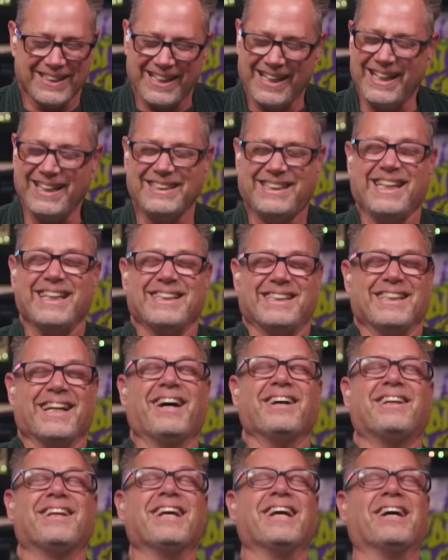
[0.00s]
this is
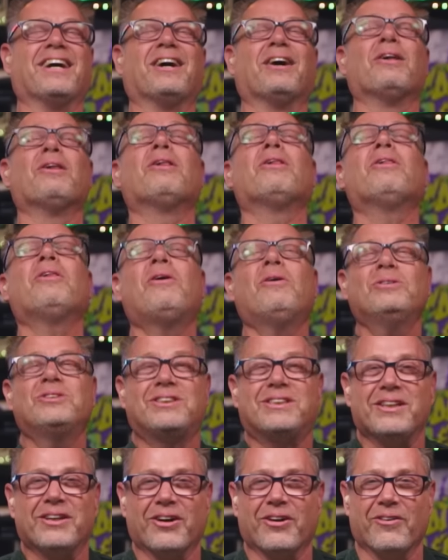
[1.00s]
nothing
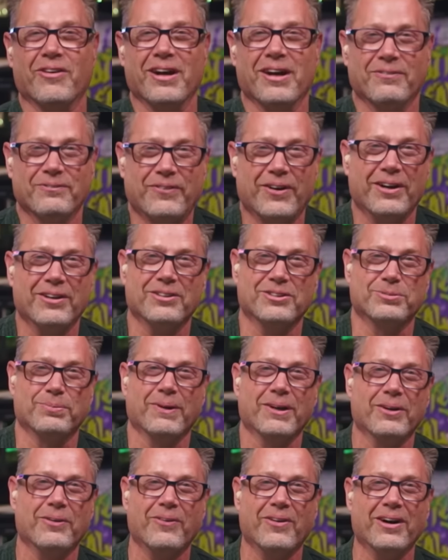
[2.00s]
close to your grandfather's
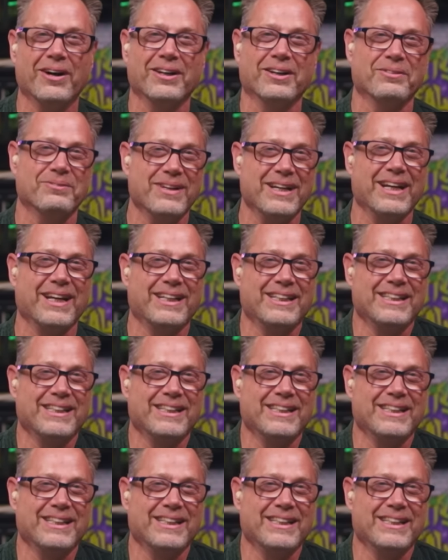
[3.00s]
marijuana, man.